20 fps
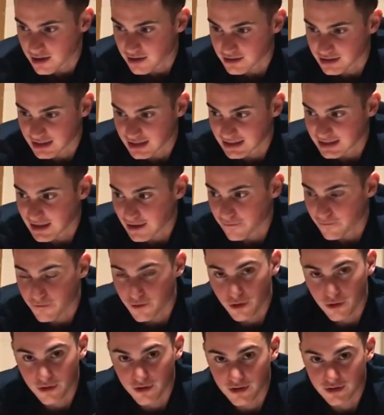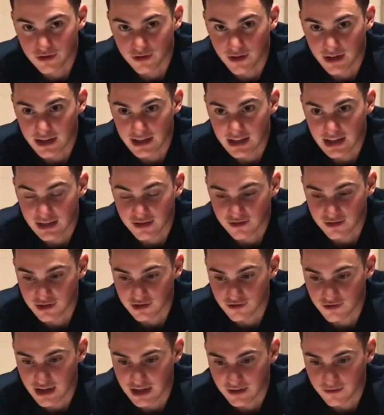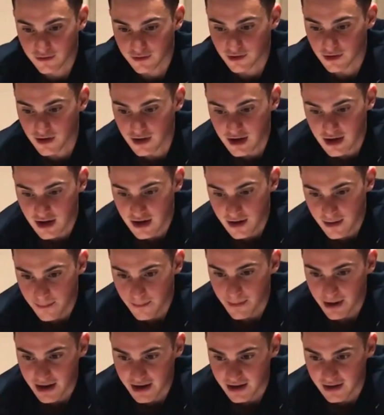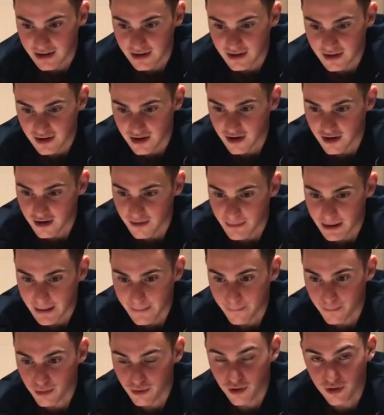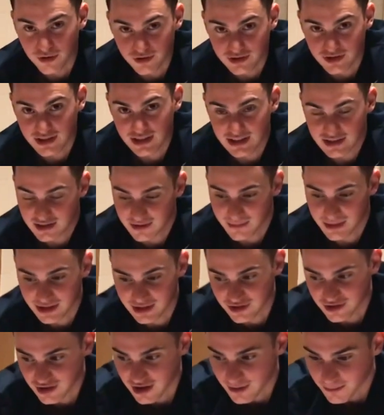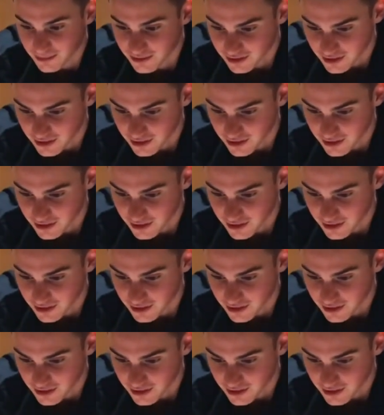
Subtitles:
to get that fuller so I could actually transfer my my approach into my jump.